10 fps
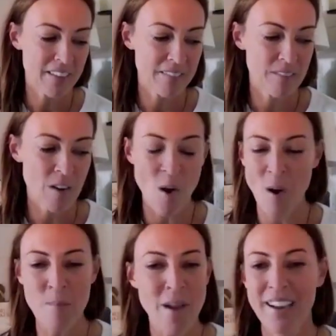like, no,
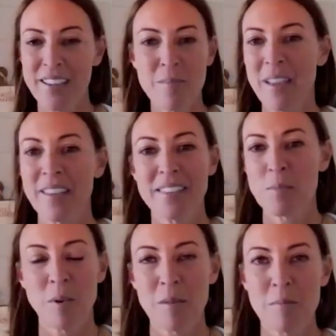I'm not going to make
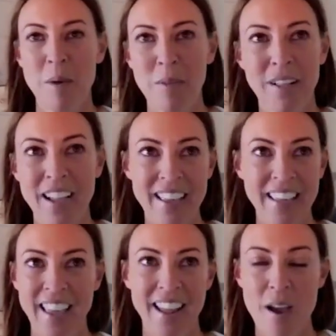this book public. I
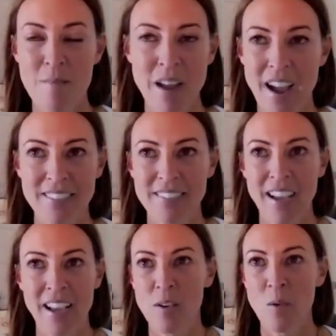can't.
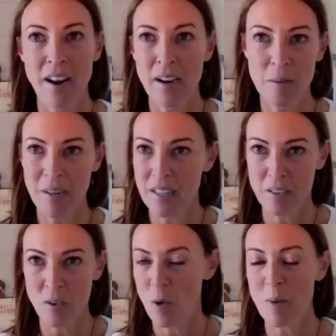I don't want anybody
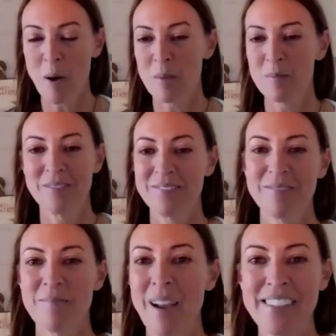to know about
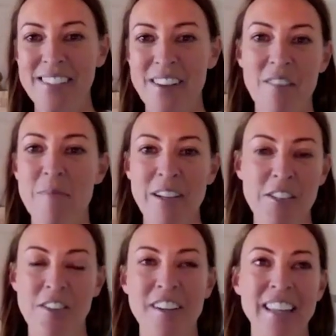my stuff, my
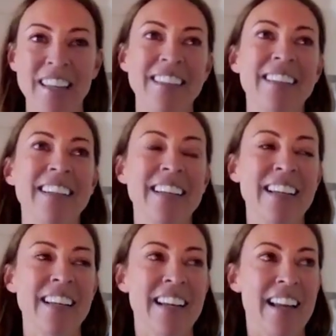journey.
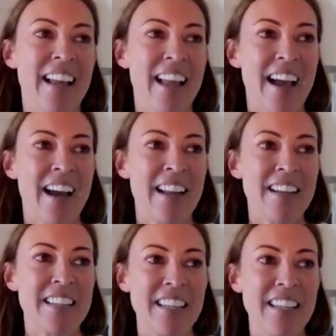
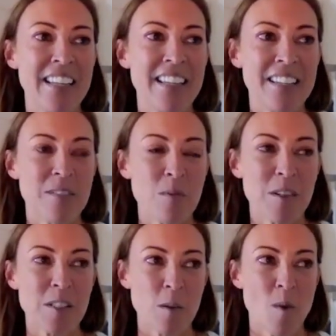And he
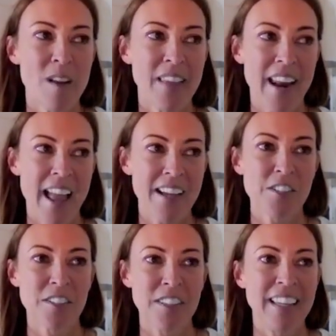was the one that
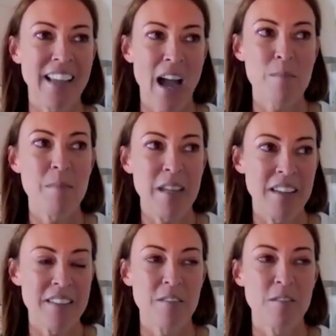actually got
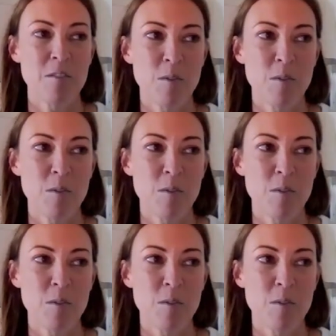me